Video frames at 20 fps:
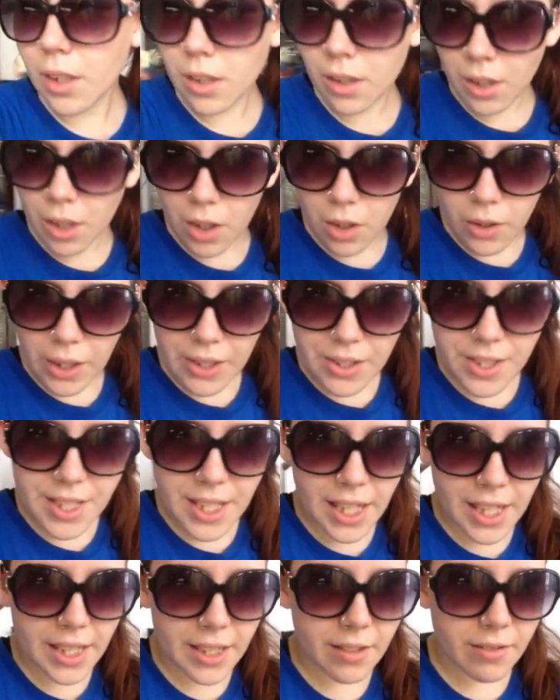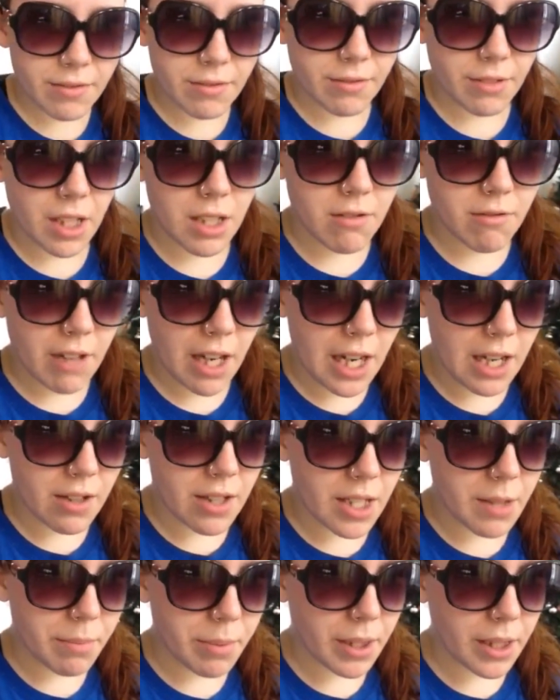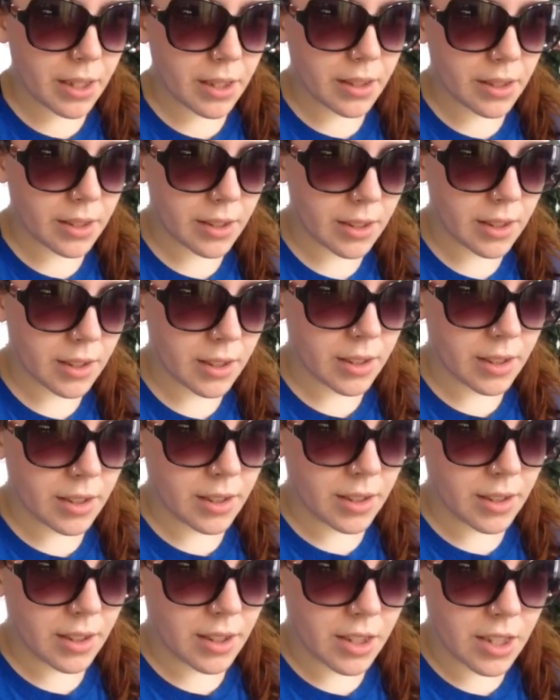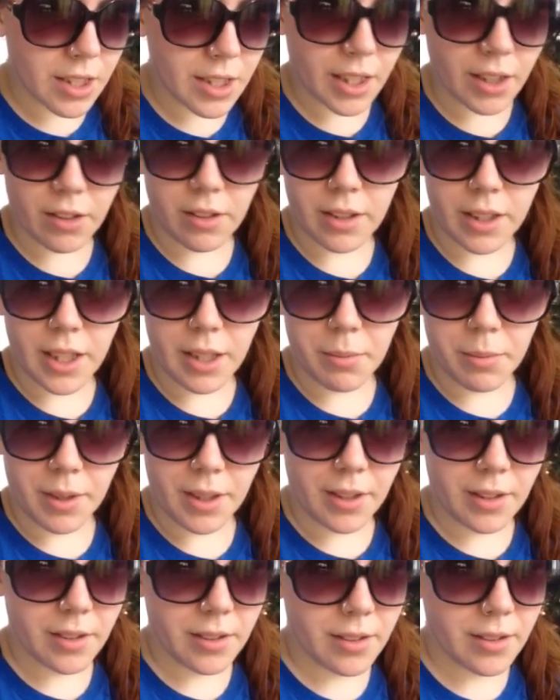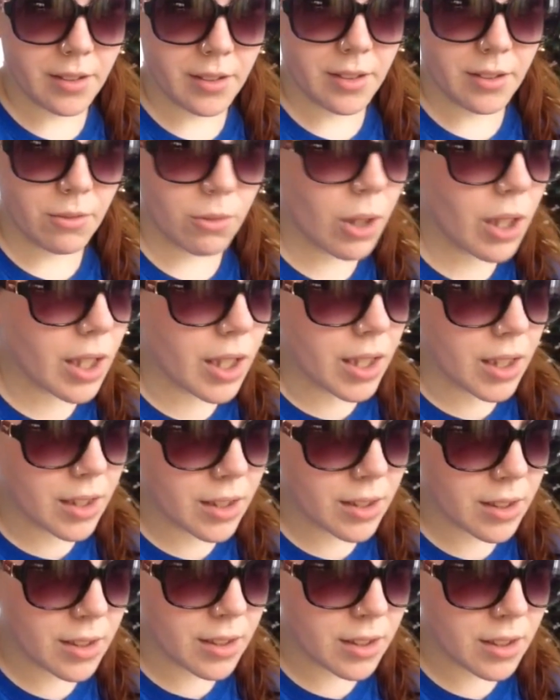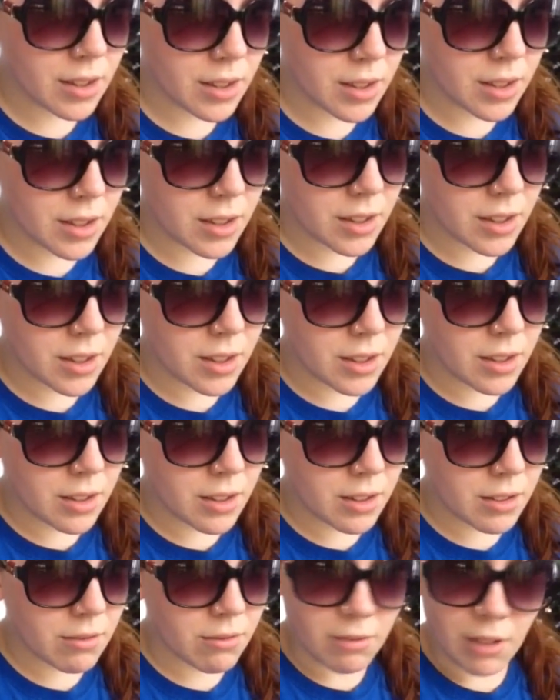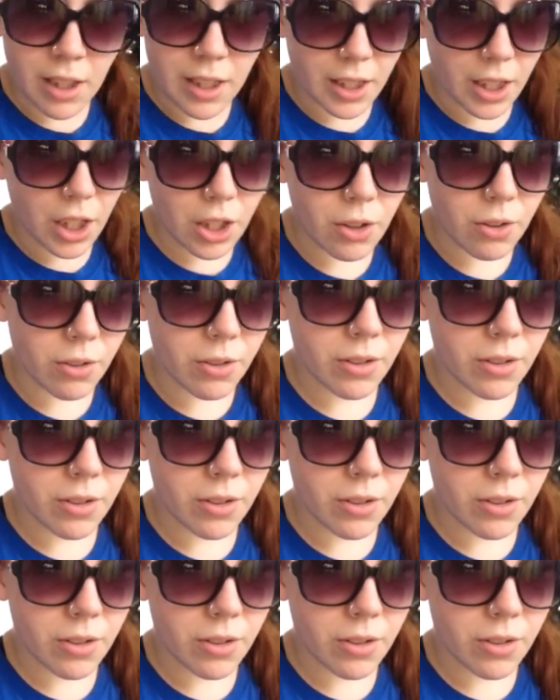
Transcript: Go outside and run around, Nico. She's like looking at me. What? What? Go.